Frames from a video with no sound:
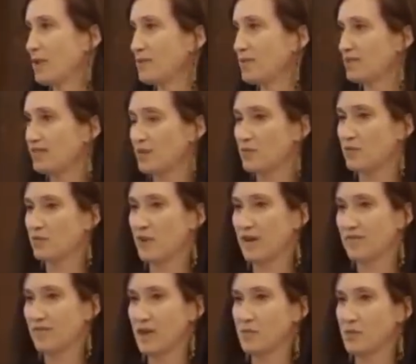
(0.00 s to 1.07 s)
and maybe to some of
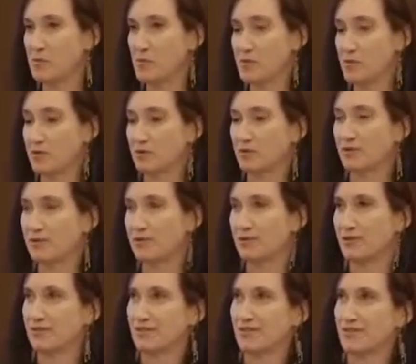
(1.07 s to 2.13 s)
my family
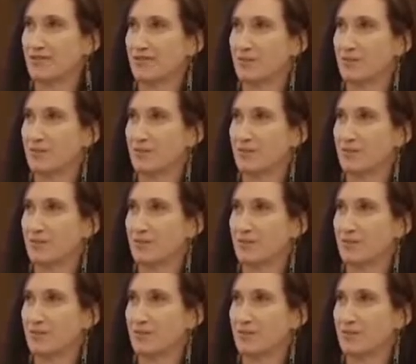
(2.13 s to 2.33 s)
members,